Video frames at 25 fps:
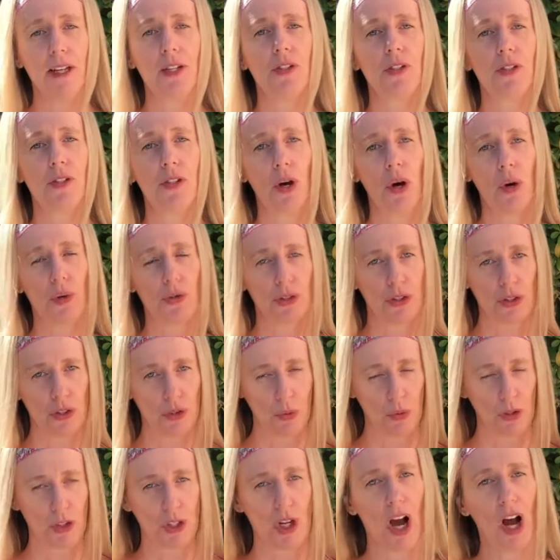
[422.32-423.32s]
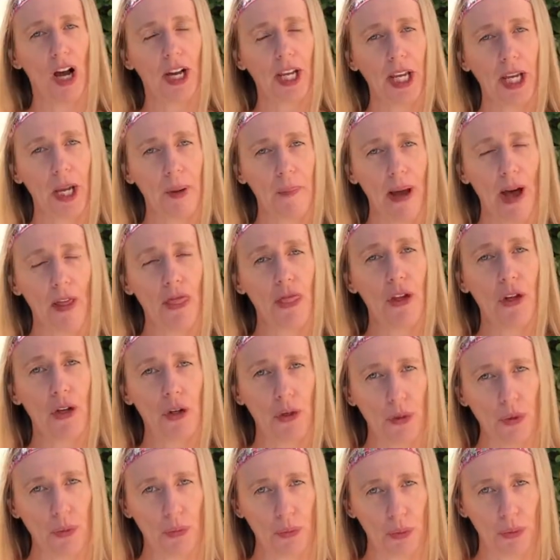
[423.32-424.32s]
So since we're talking about the
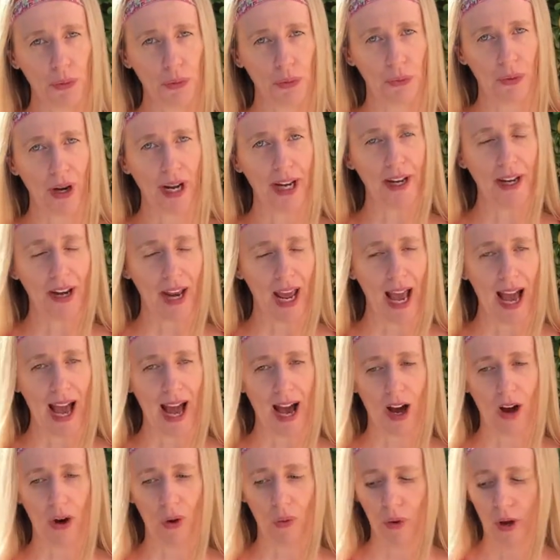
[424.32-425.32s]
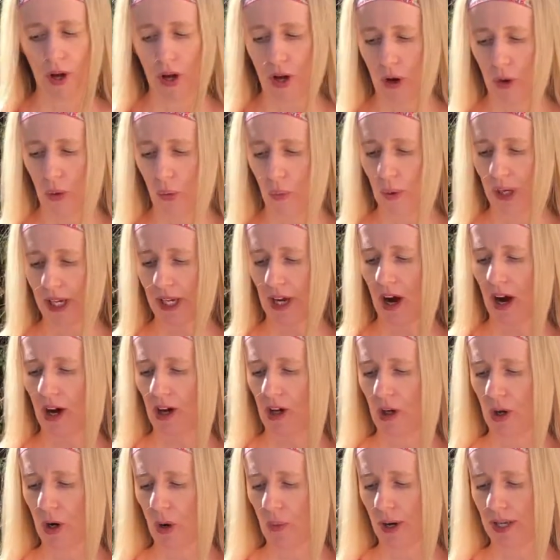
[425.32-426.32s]
new moon right now, we
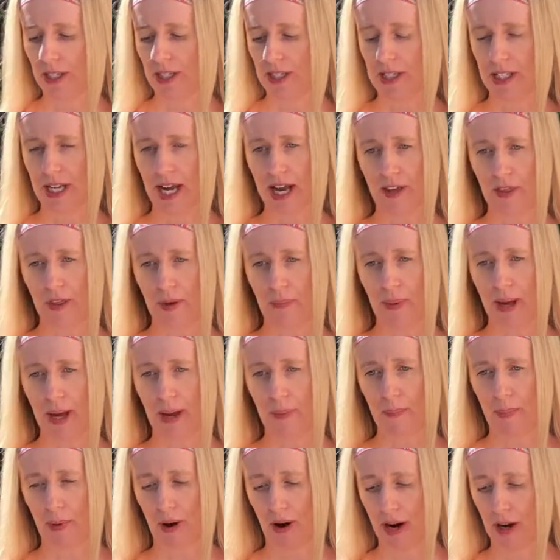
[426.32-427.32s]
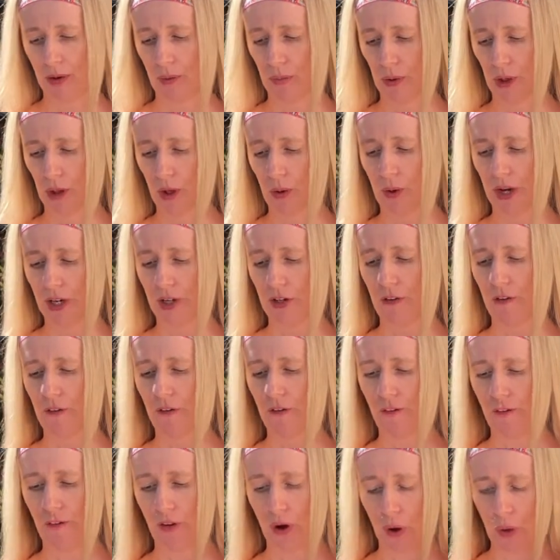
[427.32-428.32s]
are going to take the paper and we're going to
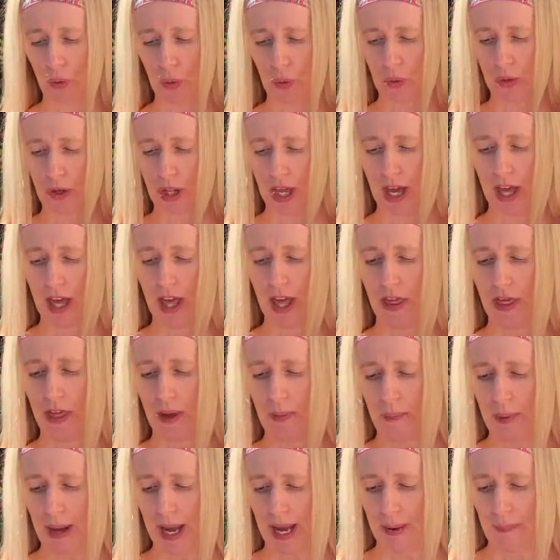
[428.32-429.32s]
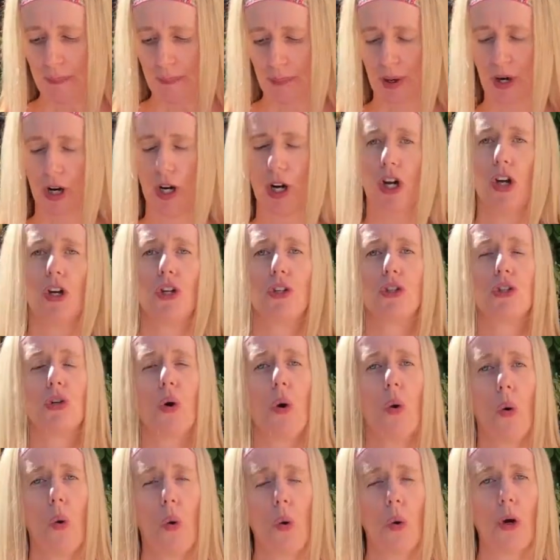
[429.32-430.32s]
fold the paper
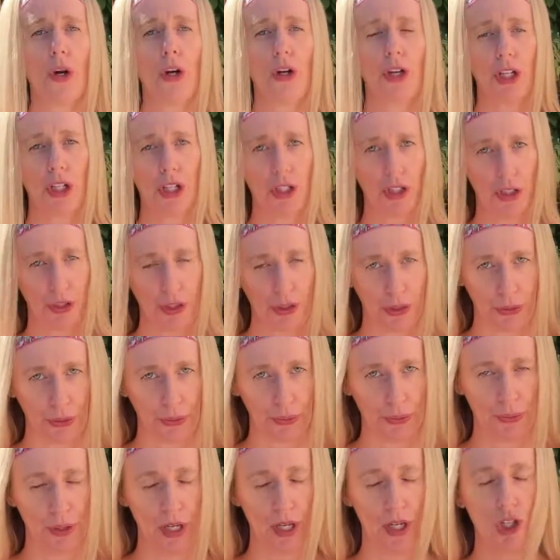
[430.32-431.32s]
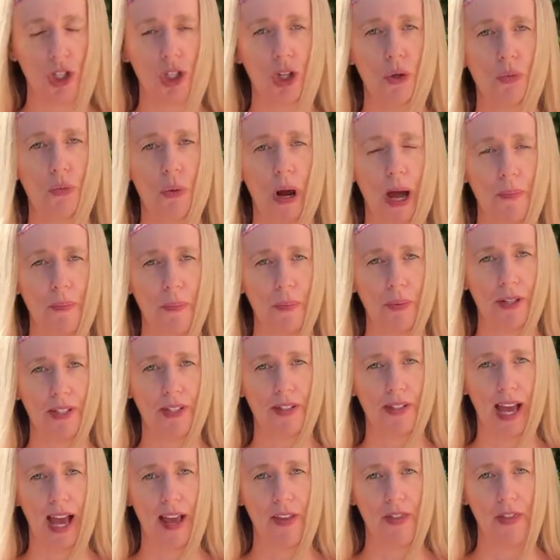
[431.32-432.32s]
toward you to
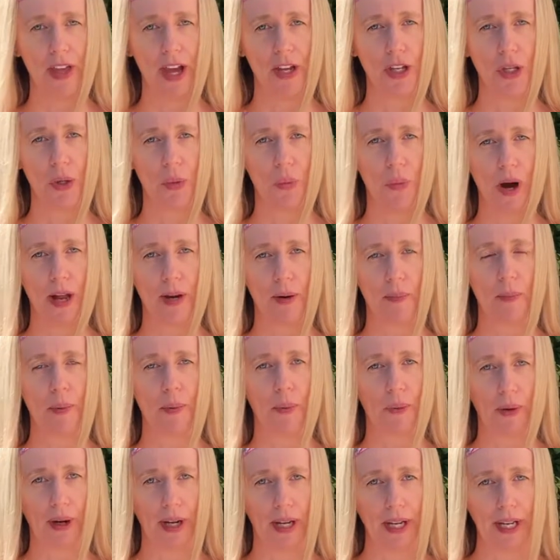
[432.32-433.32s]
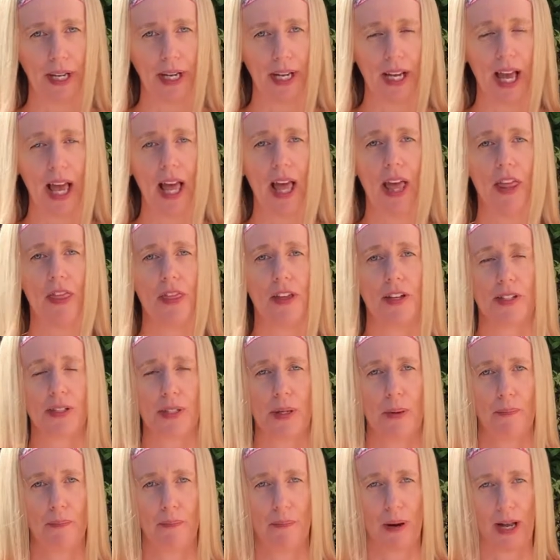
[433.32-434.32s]
represent that you want to bring this
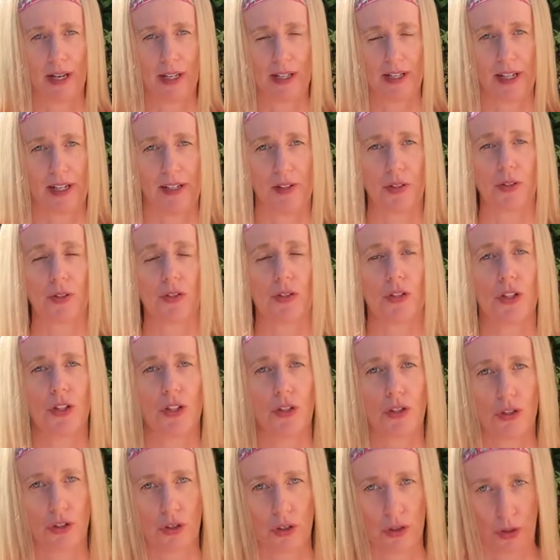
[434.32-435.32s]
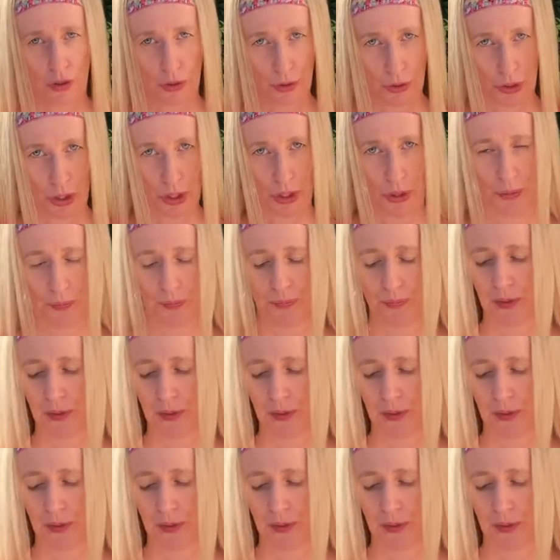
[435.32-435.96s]
abundance to you.